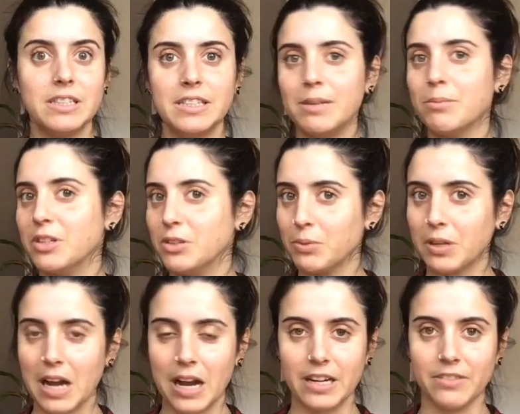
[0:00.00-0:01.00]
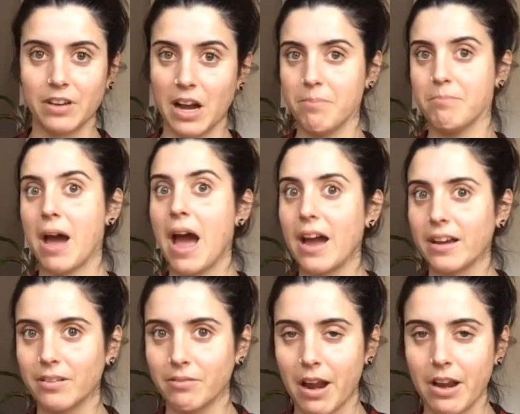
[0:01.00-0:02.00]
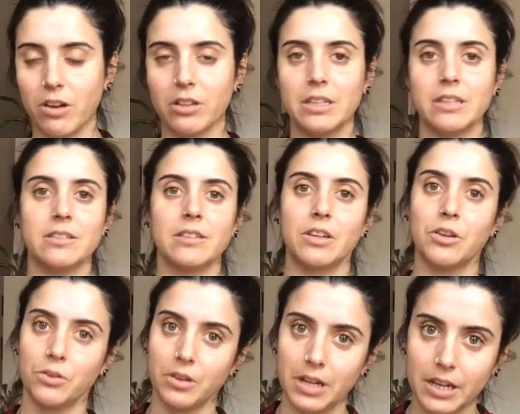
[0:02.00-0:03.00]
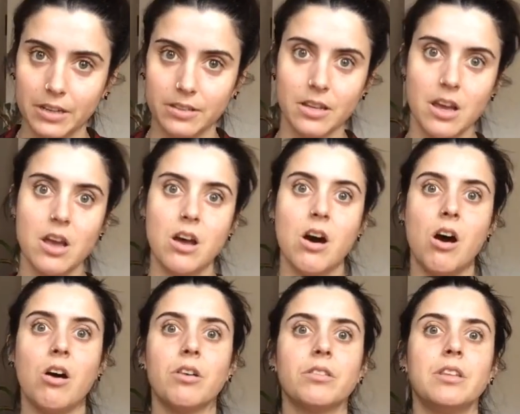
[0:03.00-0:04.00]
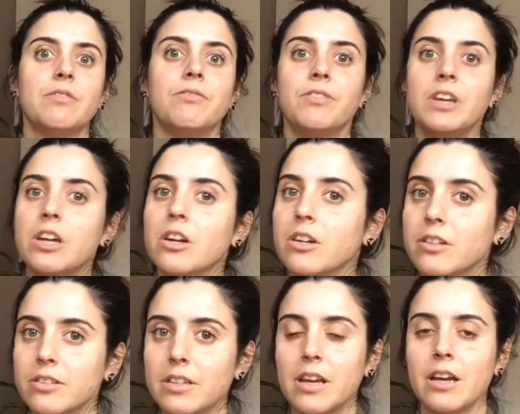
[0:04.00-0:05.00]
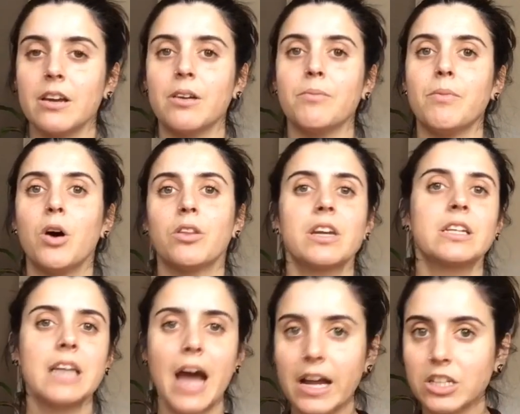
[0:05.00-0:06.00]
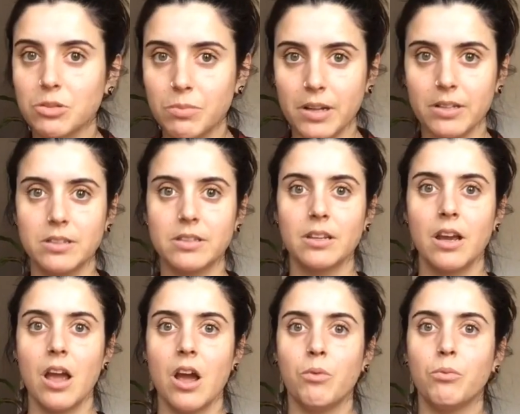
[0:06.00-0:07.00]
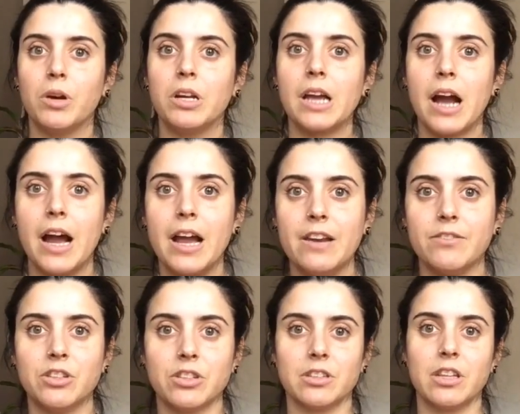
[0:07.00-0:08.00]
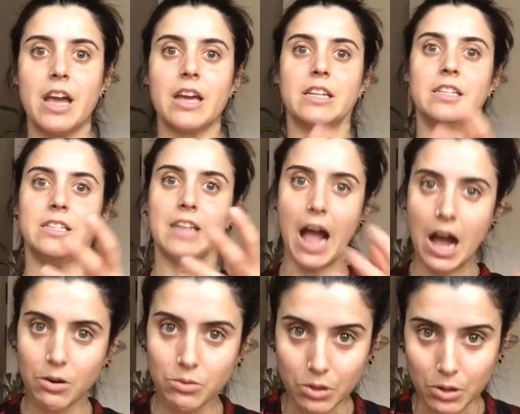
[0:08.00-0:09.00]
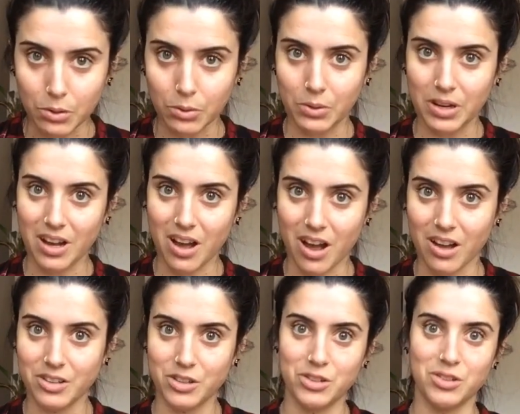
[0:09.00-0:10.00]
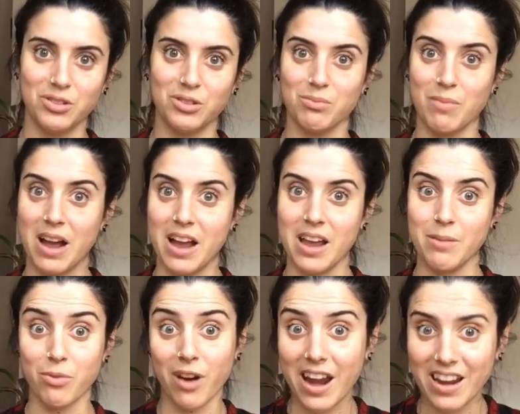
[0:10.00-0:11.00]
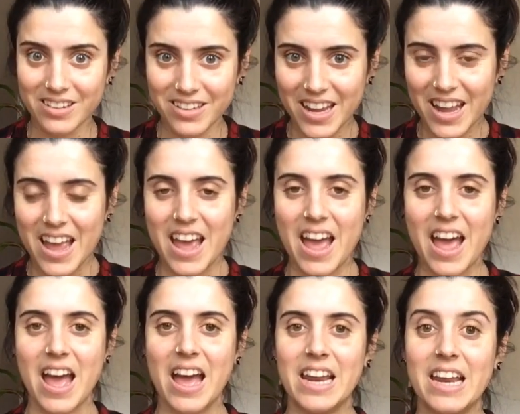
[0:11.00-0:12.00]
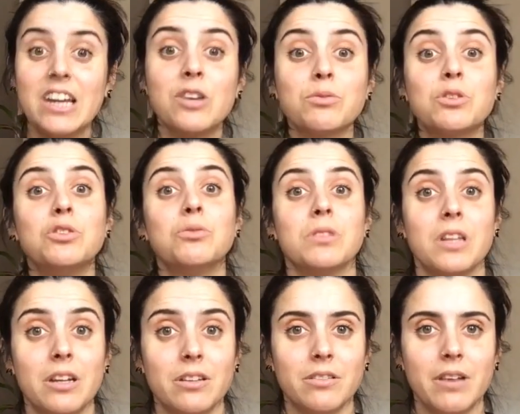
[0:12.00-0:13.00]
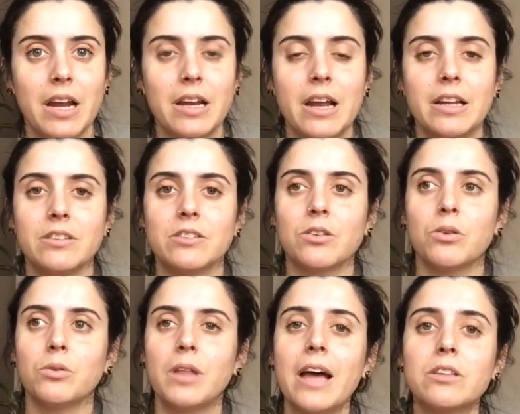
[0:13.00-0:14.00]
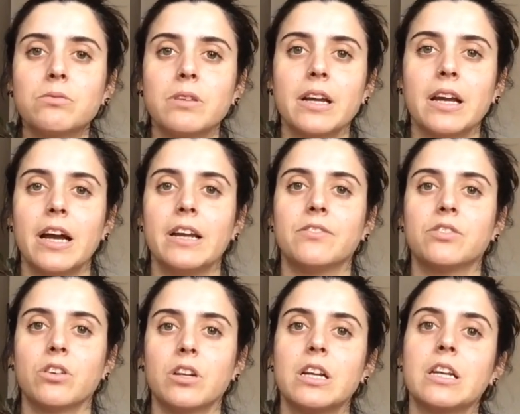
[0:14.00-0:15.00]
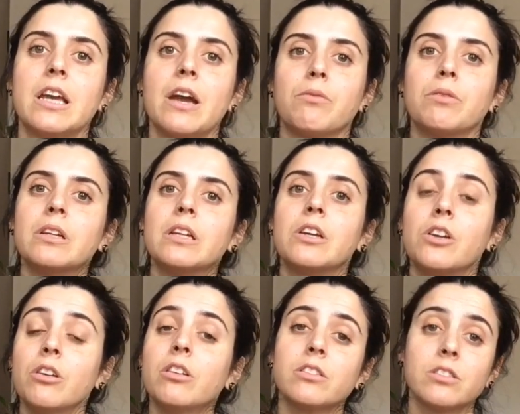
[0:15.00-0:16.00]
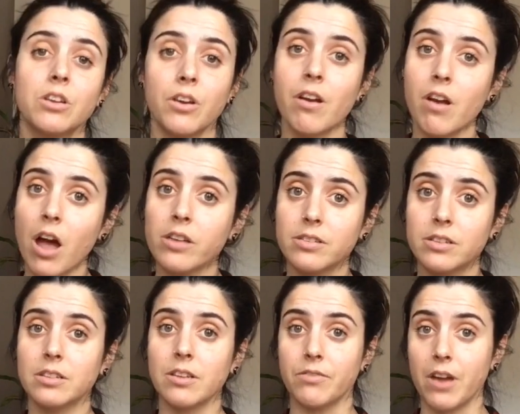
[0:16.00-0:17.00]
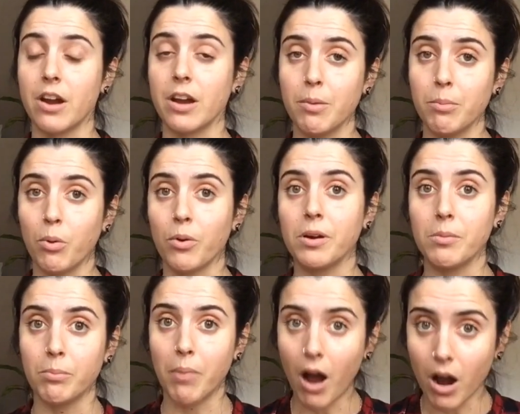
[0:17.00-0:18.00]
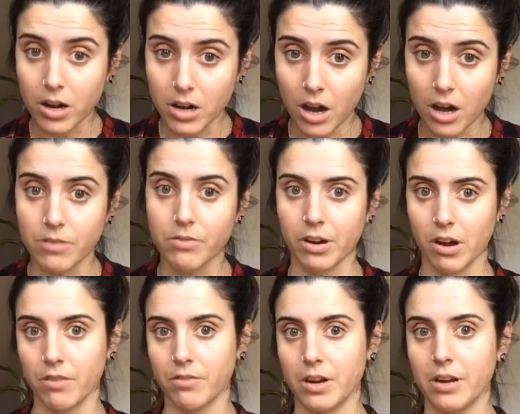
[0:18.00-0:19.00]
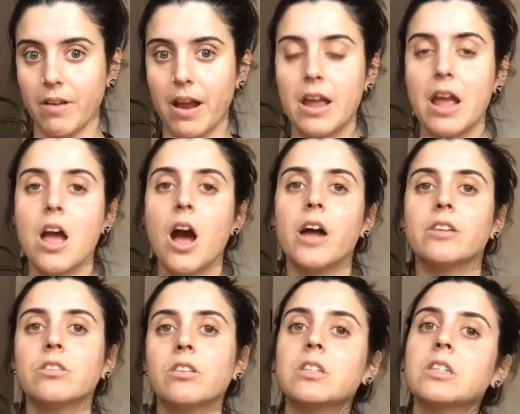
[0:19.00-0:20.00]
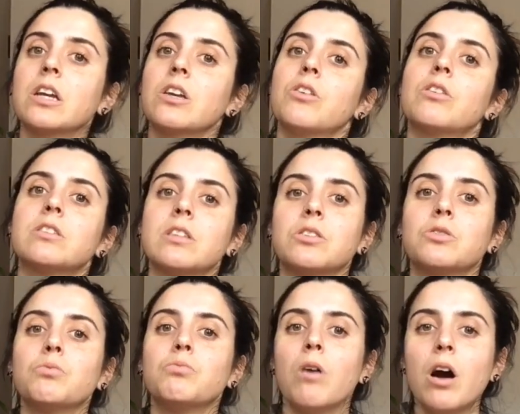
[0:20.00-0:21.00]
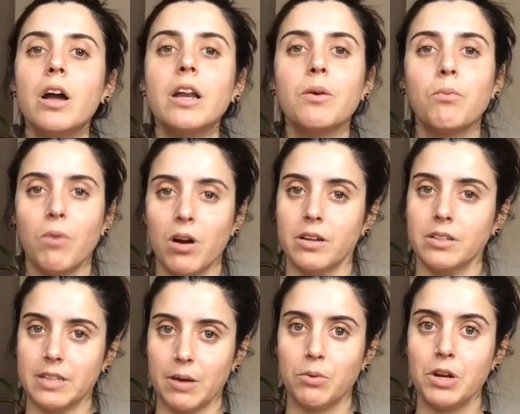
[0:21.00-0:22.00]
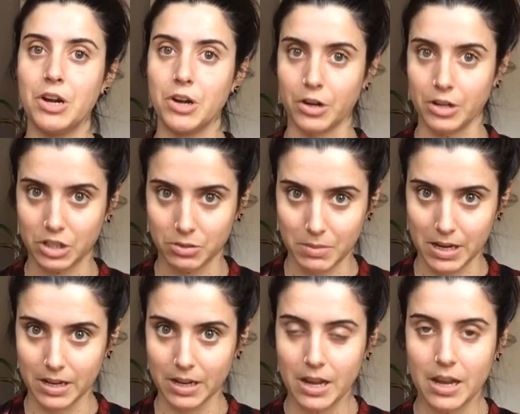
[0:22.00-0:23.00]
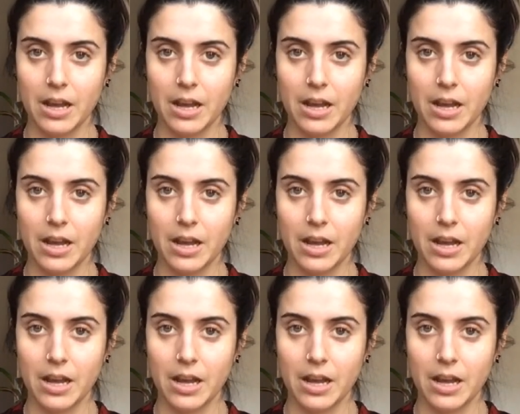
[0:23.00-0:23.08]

demons would kind of come back, right? All the insecurities, all the fears, all the attachments would kind of just like download onto my brain, and I didn't know what to do with it, right? And so that's when I kind of started to get really curious. Curiosity is a very important part of recovery, right? I started to get curious as to what it was that would nourish me.